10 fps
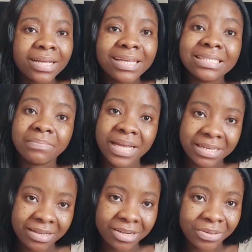his
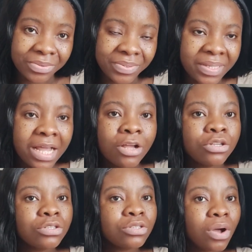medicals.
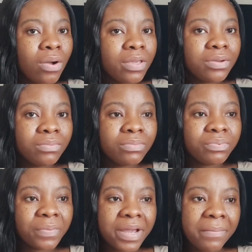So you
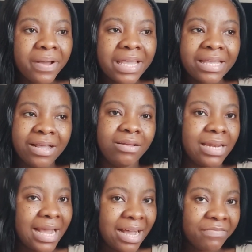remember,
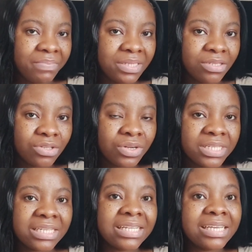like I've been
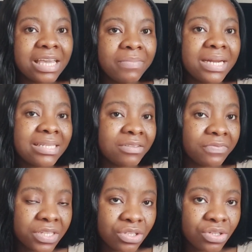discussing, he came in as a
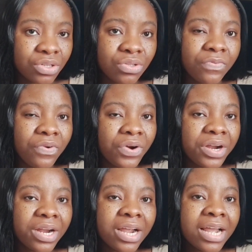visitor. So
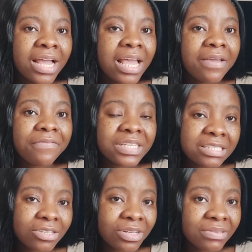for a
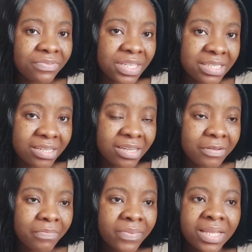visitor's
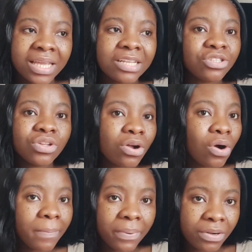visa, it's not
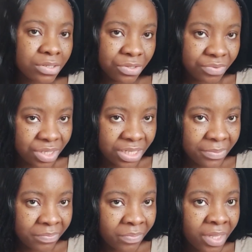
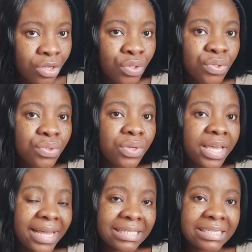compulsory to
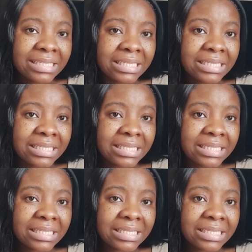get